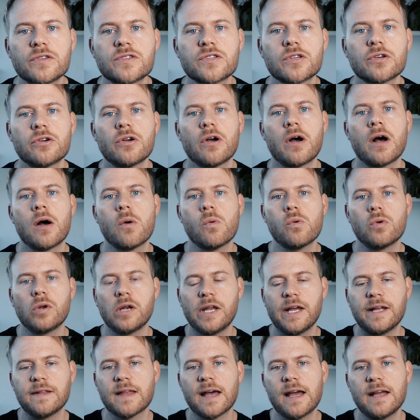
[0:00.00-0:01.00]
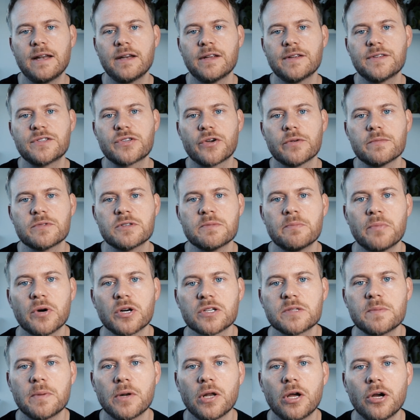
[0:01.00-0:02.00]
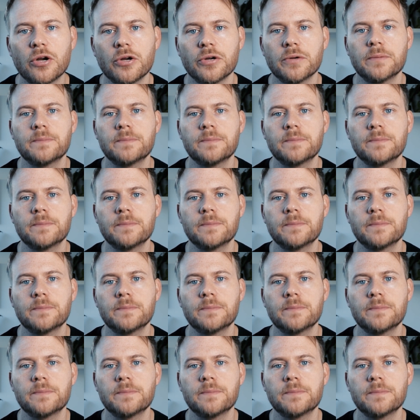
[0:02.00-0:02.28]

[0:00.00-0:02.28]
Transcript: so I will link that in the description box below.